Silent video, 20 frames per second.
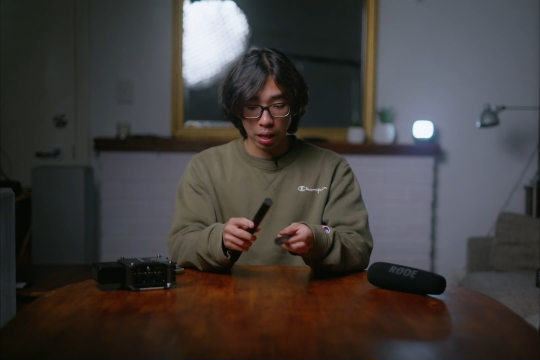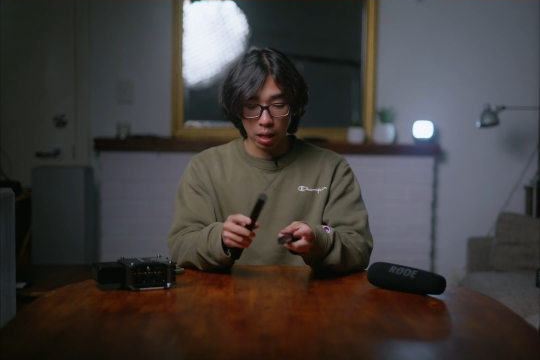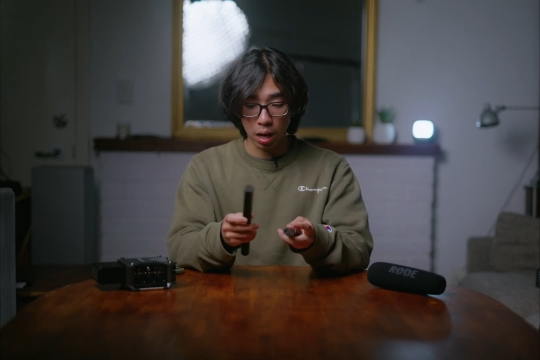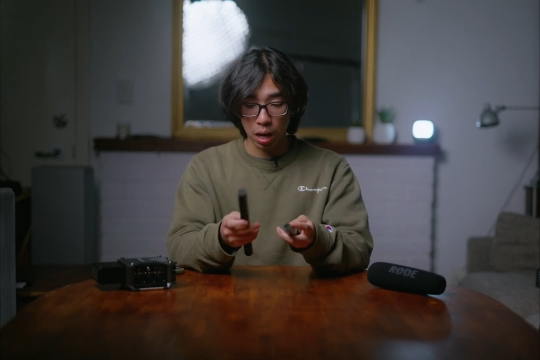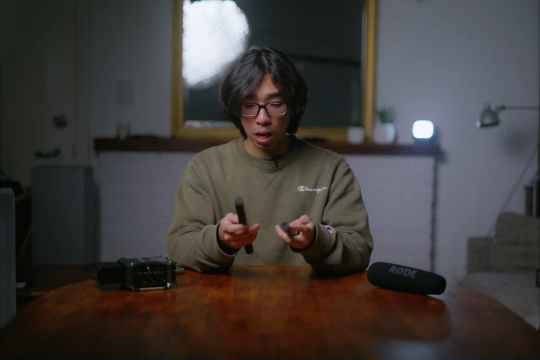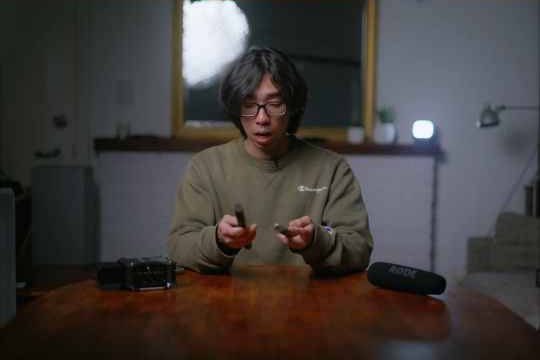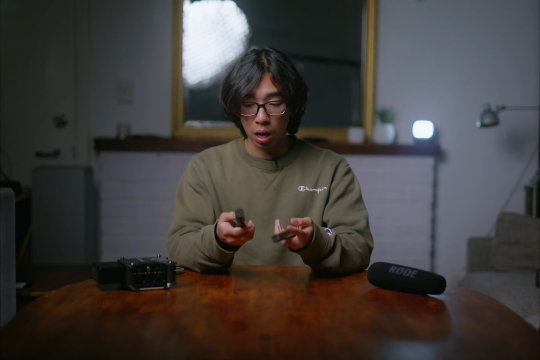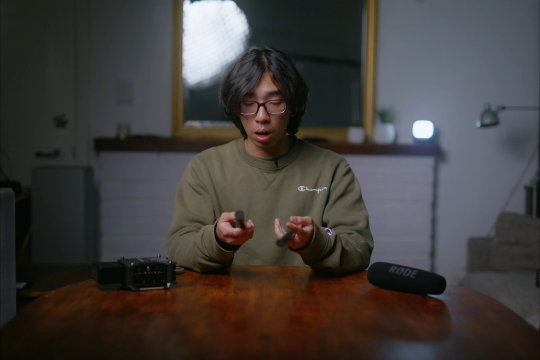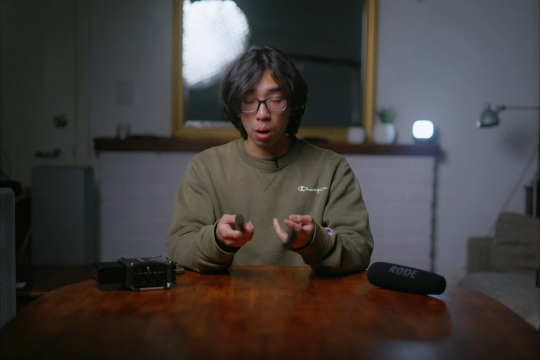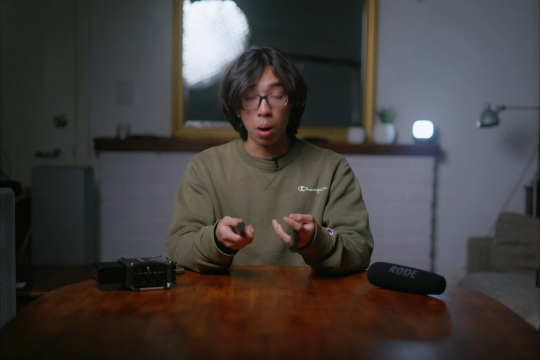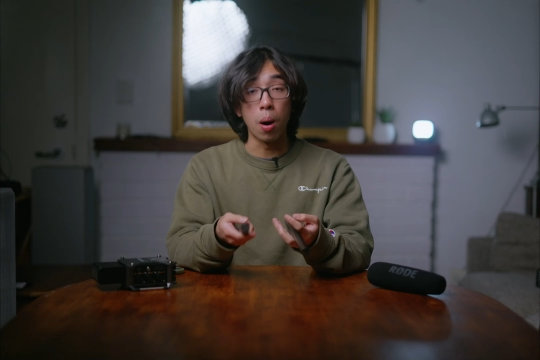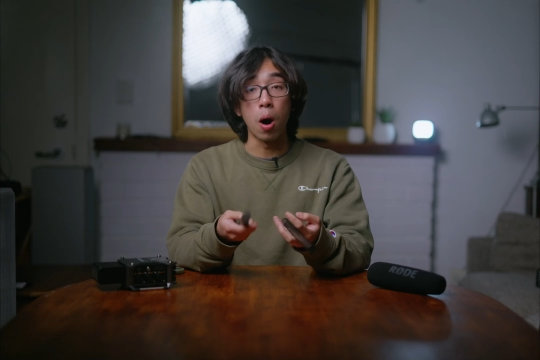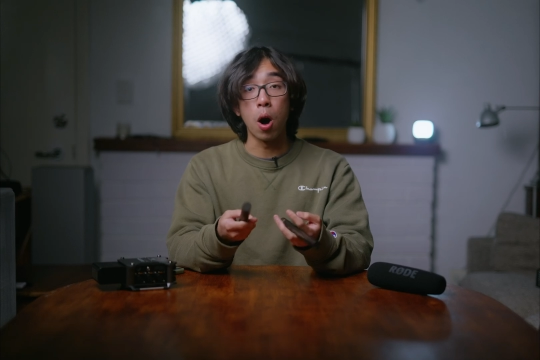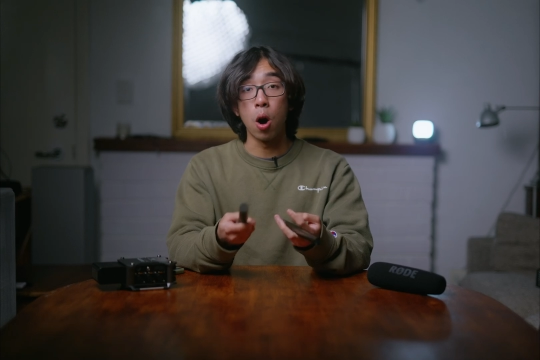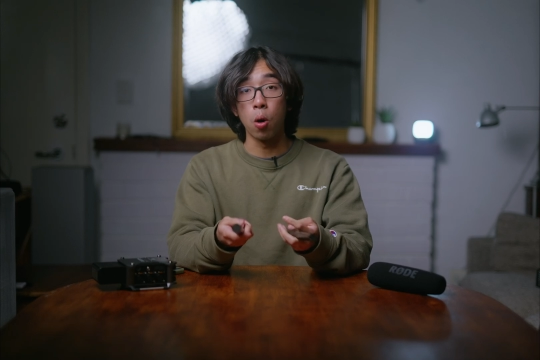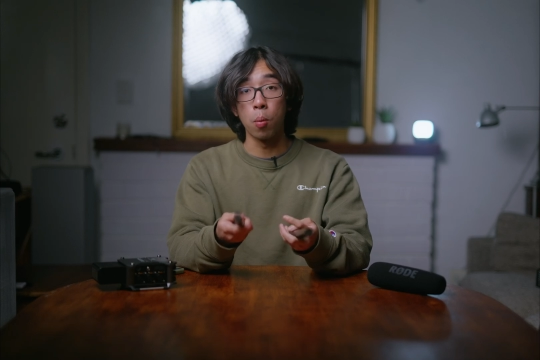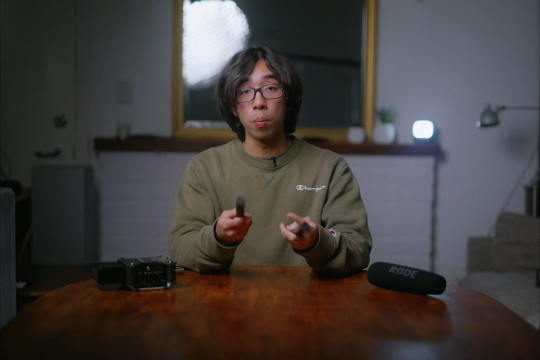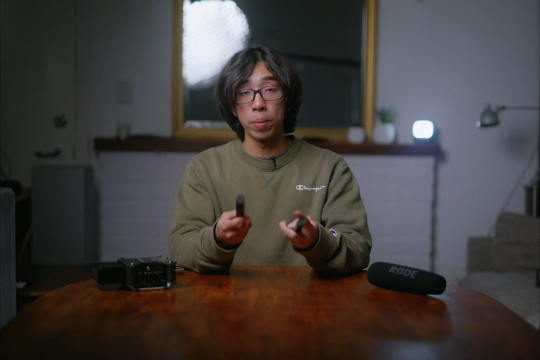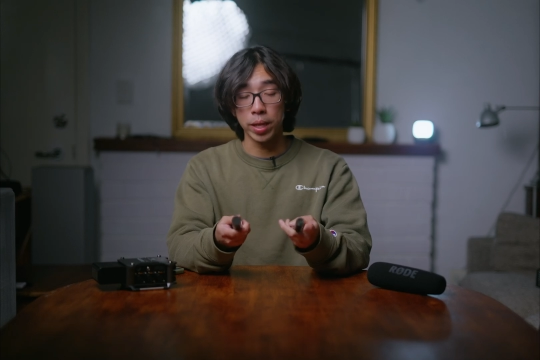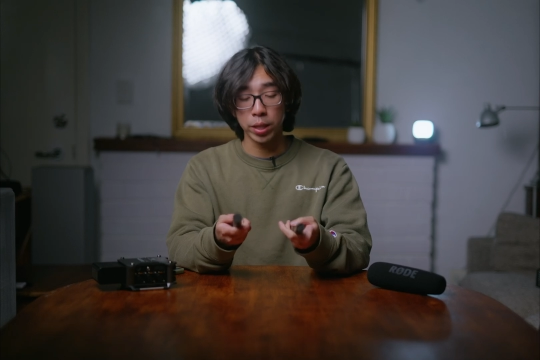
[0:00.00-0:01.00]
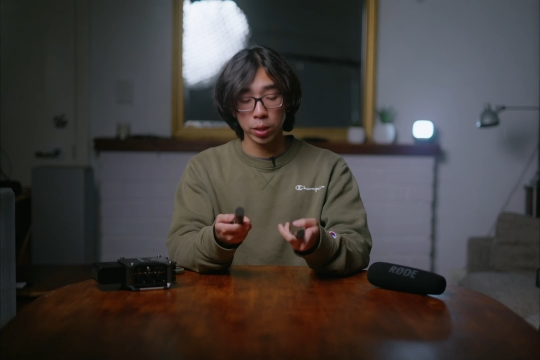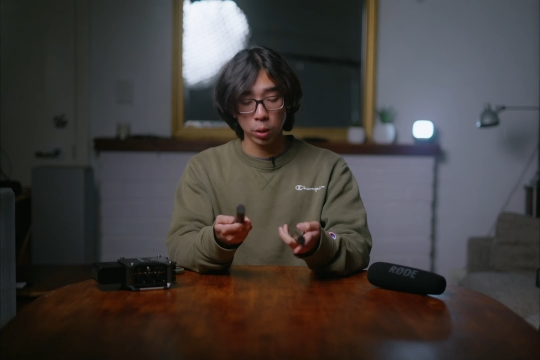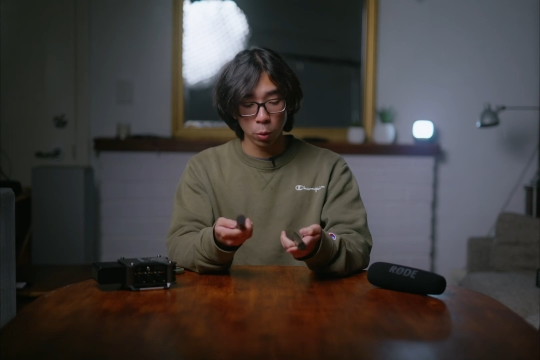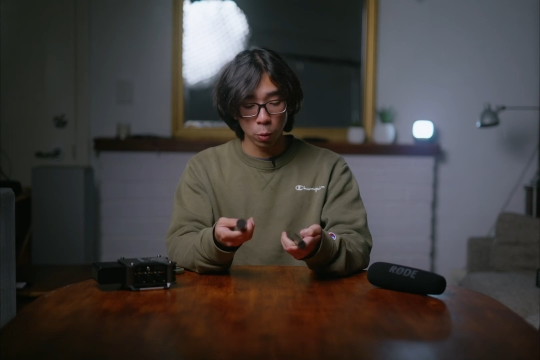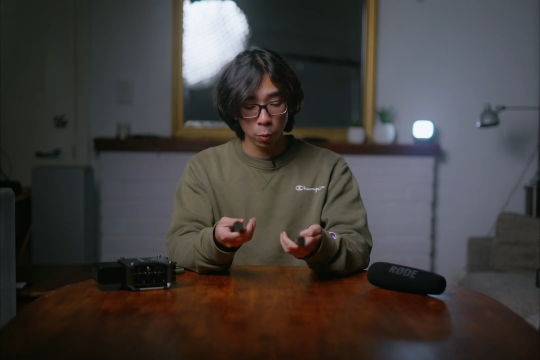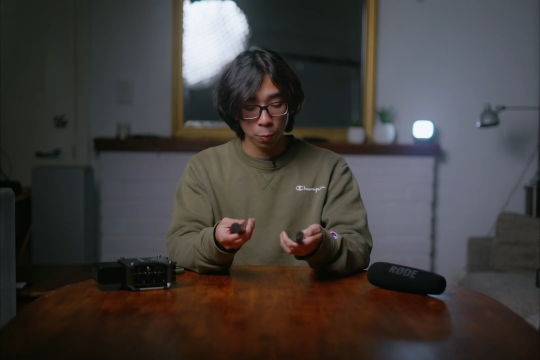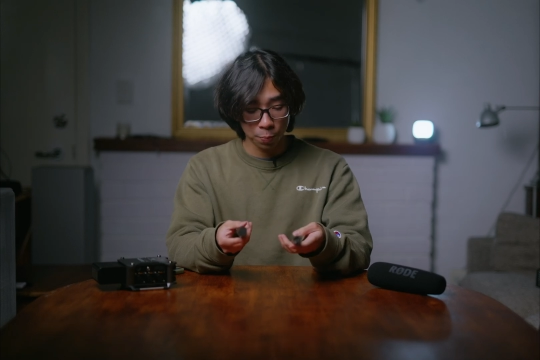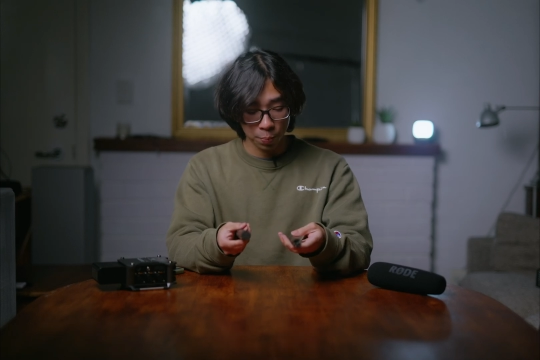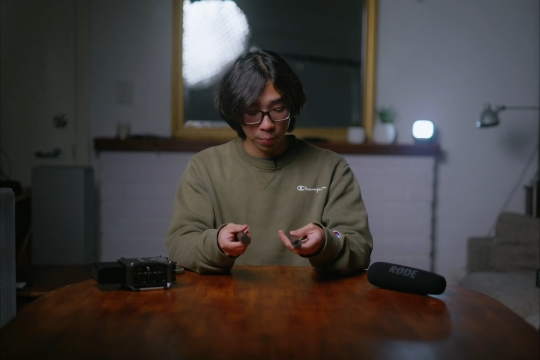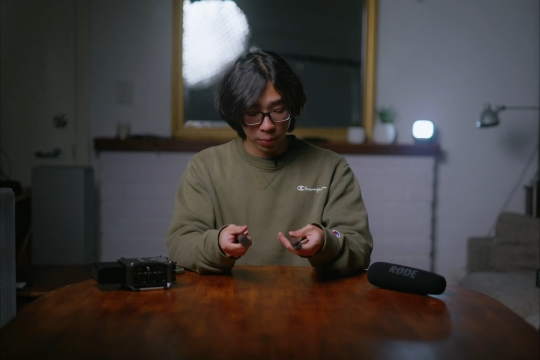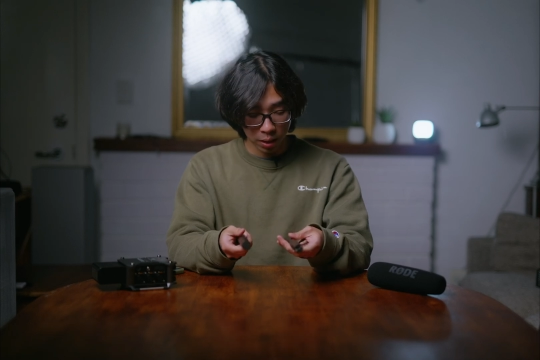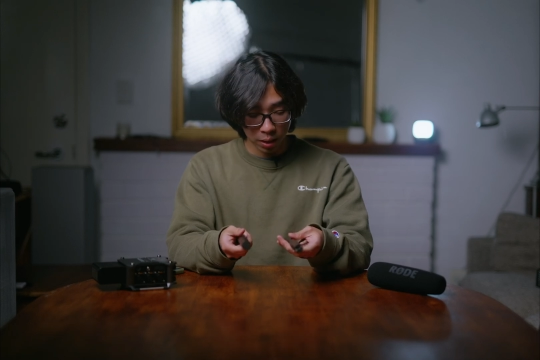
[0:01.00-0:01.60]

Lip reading: all metal.